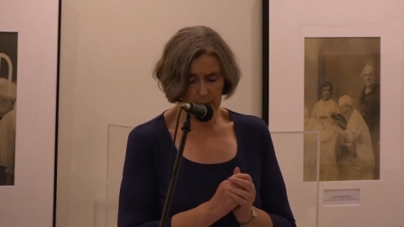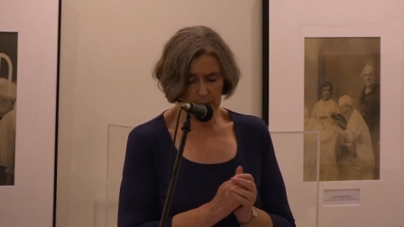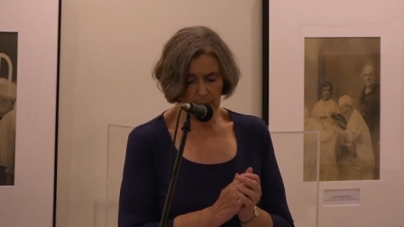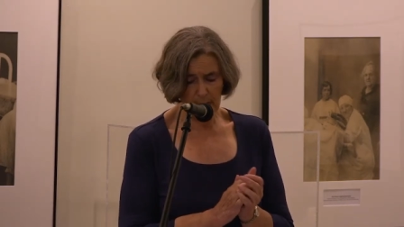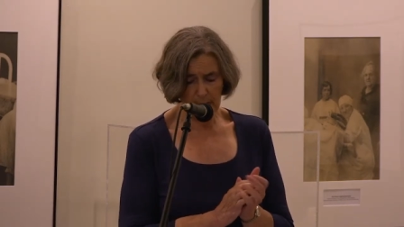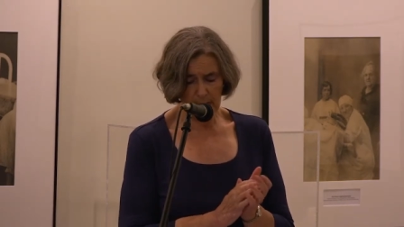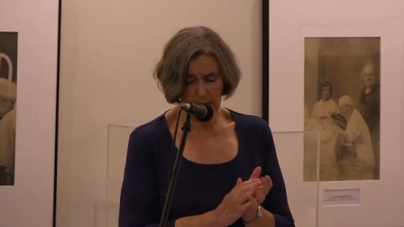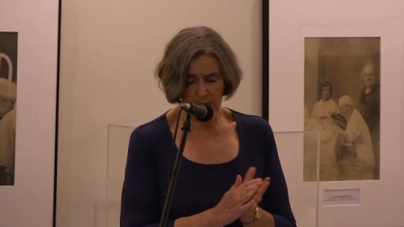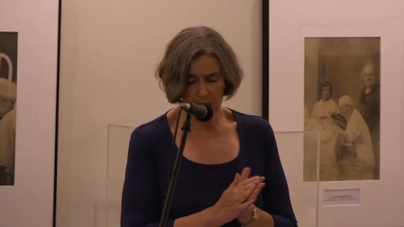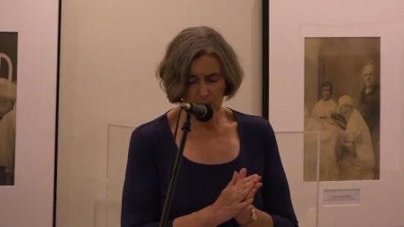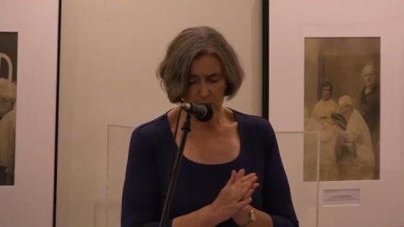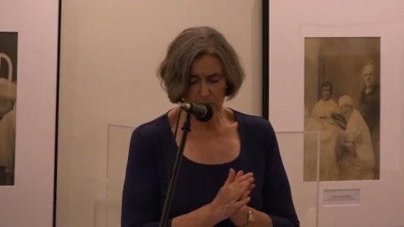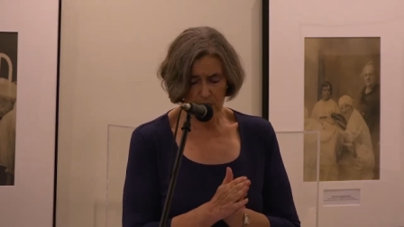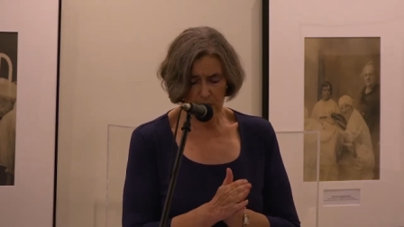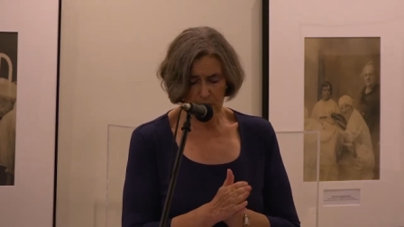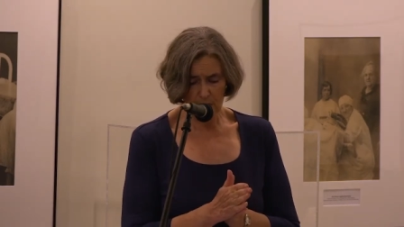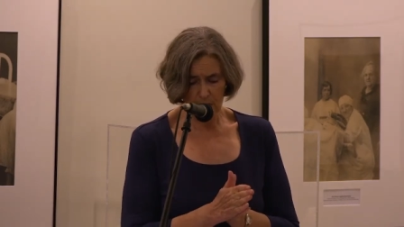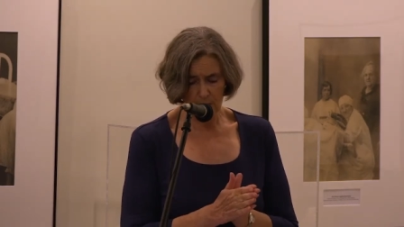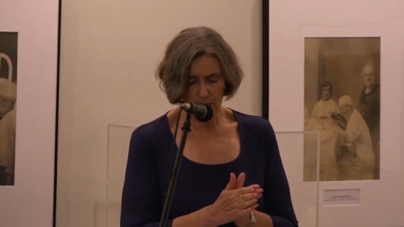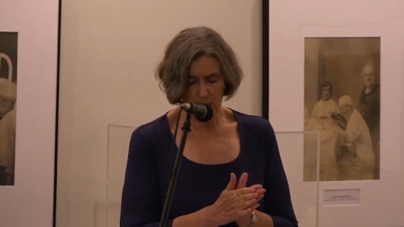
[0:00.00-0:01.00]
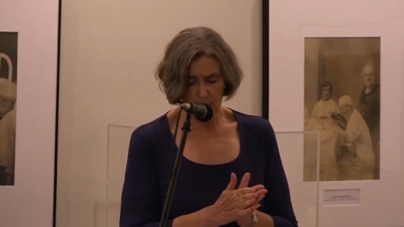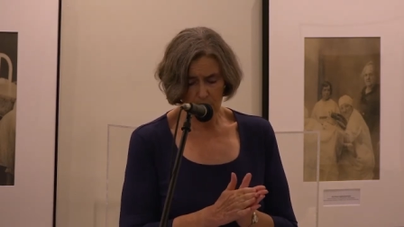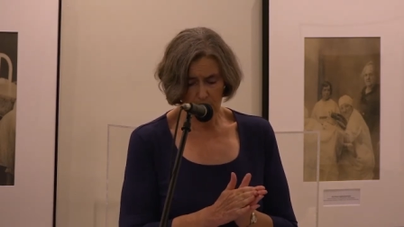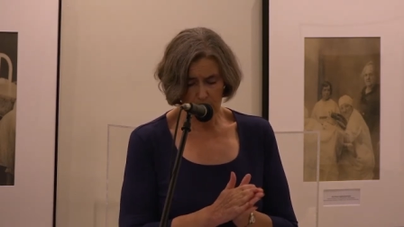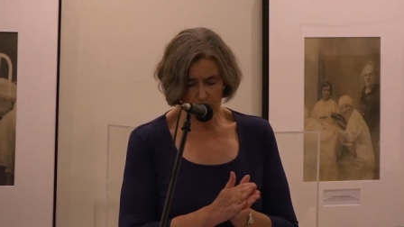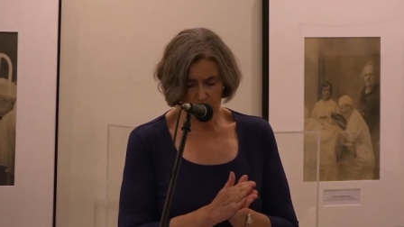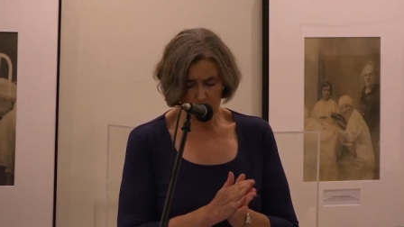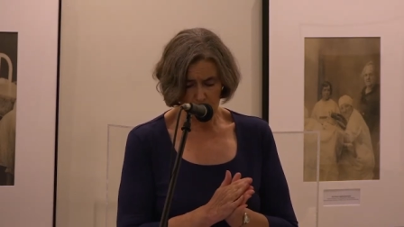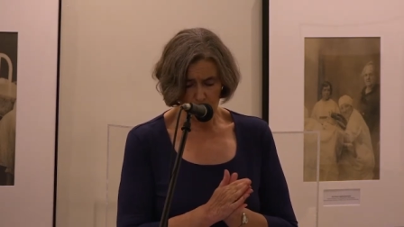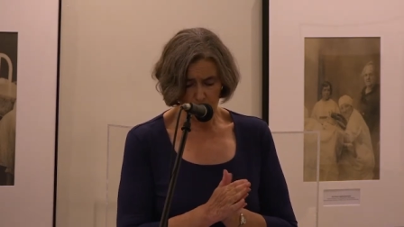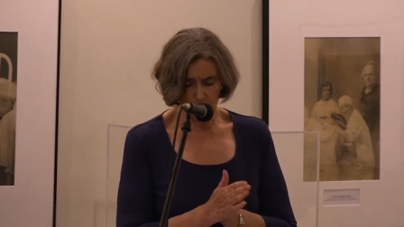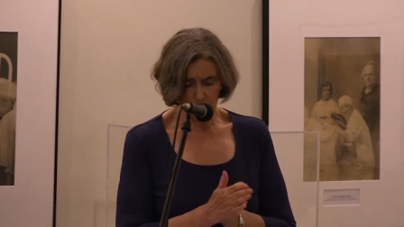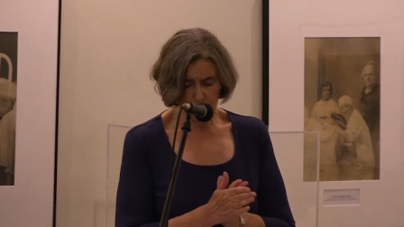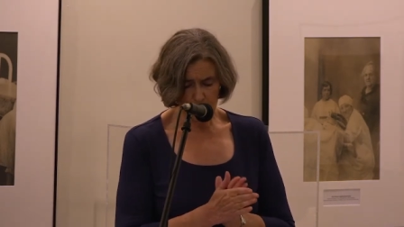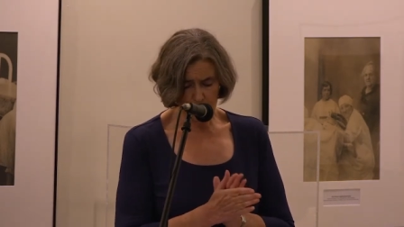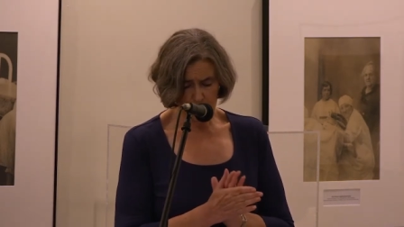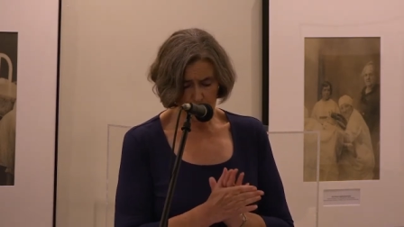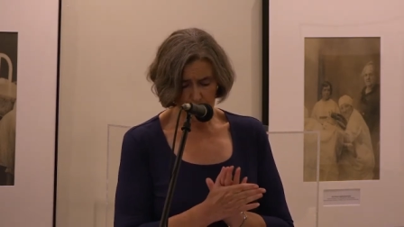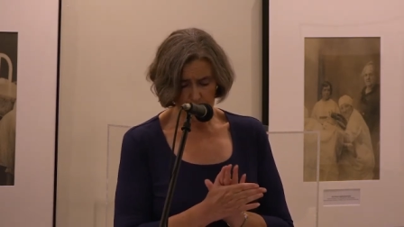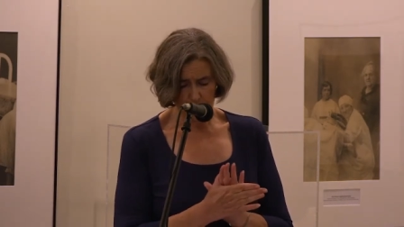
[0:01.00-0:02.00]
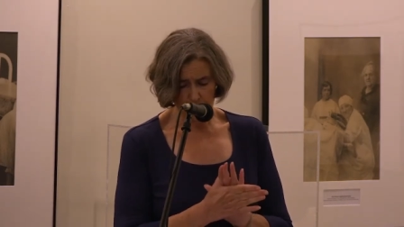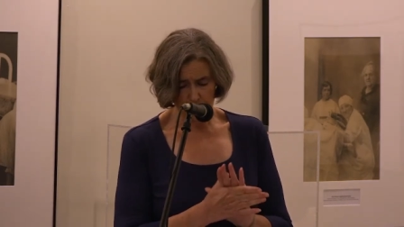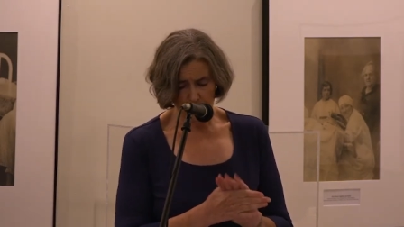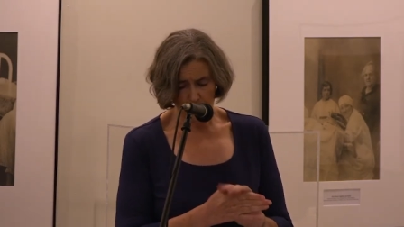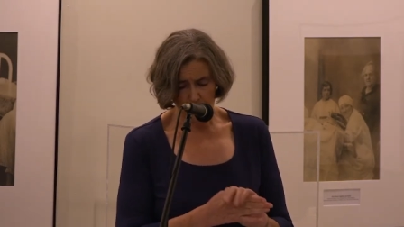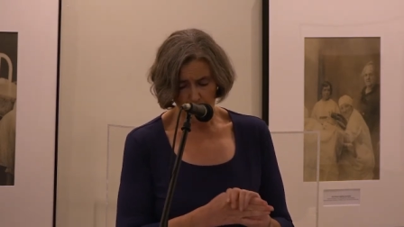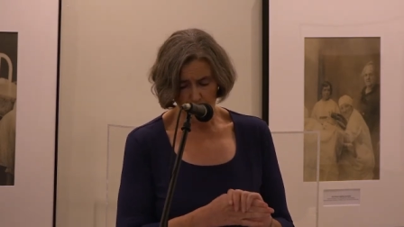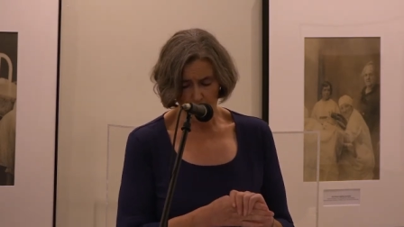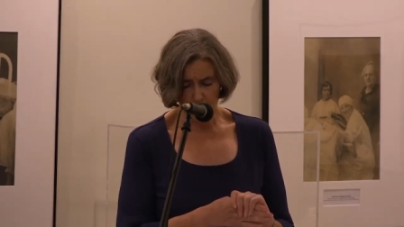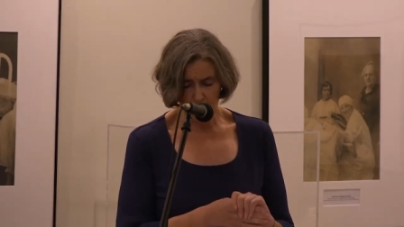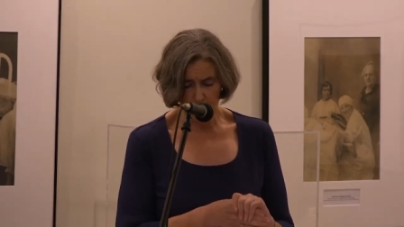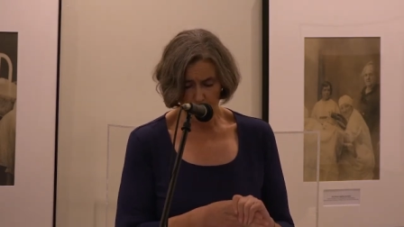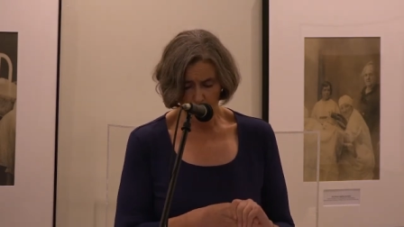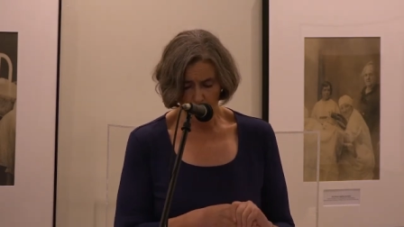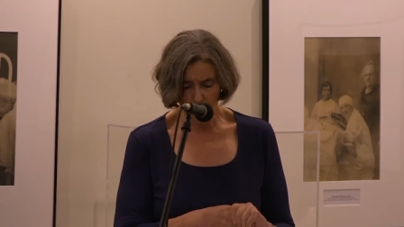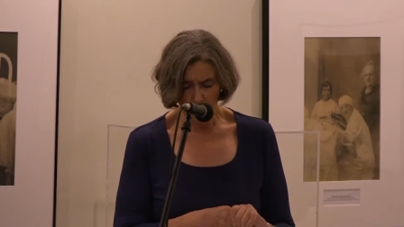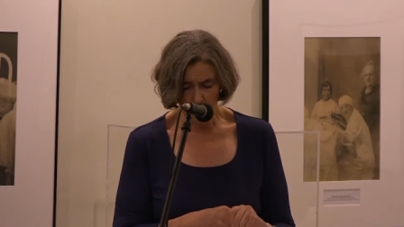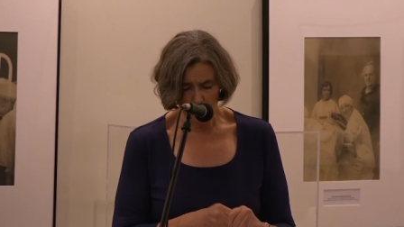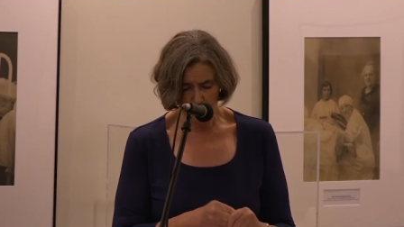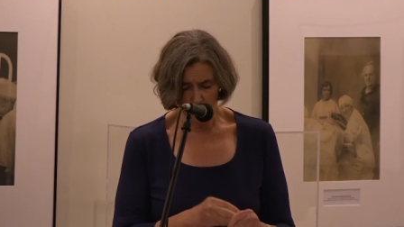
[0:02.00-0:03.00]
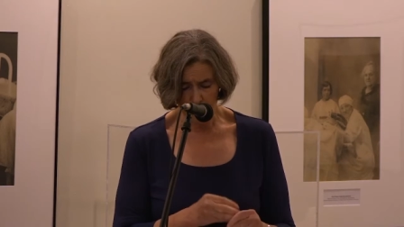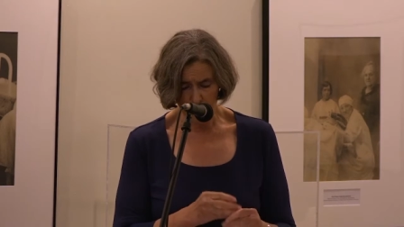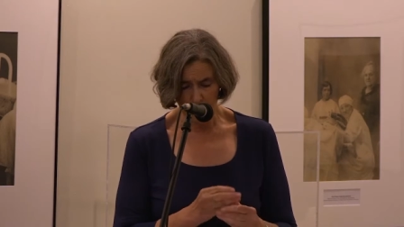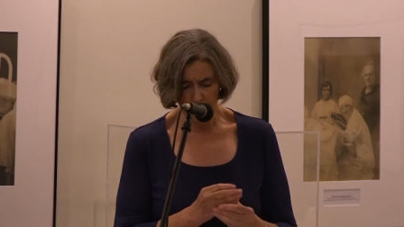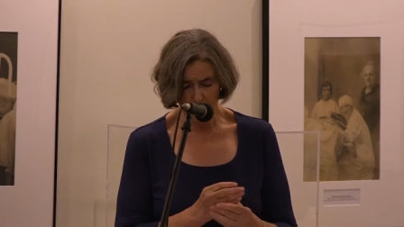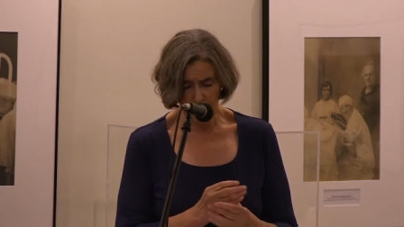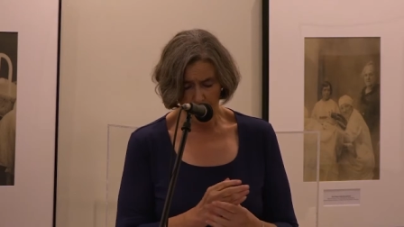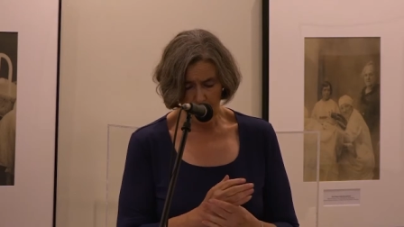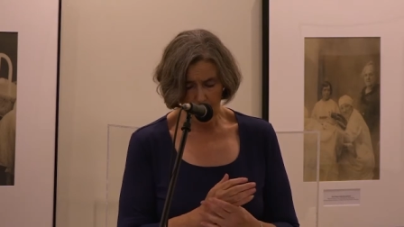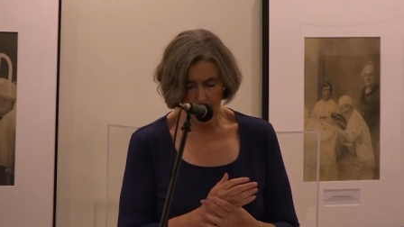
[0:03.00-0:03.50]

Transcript: last year of doing some research on Parchman.